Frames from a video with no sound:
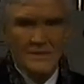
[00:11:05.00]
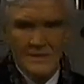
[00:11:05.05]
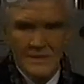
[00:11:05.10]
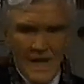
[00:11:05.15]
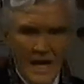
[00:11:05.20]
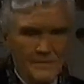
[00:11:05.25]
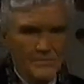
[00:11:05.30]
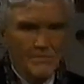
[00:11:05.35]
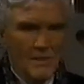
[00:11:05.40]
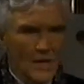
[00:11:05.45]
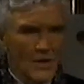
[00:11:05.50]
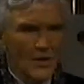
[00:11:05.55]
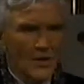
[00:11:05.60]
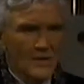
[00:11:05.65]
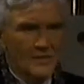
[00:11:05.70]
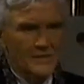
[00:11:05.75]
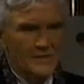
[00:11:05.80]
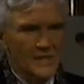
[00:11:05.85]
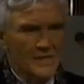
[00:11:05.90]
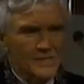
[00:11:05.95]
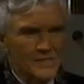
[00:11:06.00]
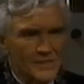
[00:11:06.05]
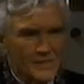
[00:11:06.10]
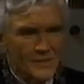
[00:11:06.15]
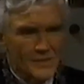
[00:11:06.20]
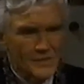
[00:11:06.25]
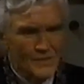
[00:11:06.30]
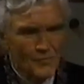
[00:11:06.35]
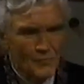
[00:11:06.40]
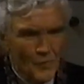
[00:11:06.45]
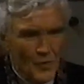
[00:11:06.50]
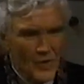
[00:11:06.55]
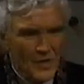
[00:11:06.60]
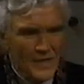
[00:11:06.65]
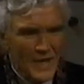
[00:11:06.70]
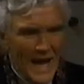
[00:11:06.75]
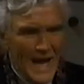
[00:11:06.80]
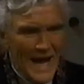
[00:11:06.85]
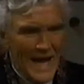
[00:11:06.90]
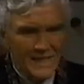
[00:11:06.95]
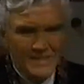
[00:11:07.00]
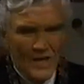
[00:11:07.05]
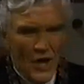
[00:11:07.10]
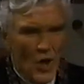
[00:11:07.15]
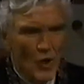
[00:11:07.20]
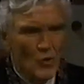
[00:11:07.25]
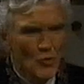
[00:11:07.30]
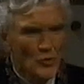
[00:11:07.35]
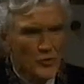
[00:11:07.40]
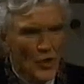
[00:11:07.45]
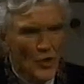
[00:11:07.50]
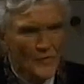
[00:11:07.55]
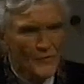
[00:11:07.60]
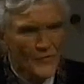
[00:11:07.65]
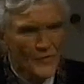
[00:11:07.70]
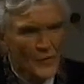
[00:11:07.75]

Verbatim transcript: cut my losses, Brooke. I had to hold on for the